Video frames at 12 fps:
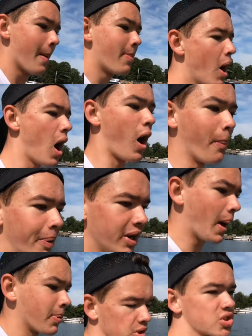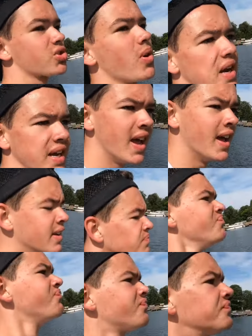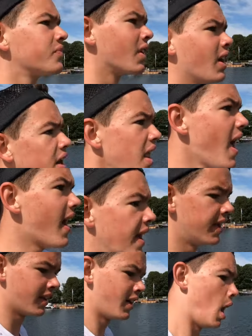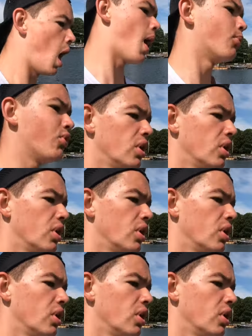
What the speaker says: but I'll put it up on the screen. And yeah, I'm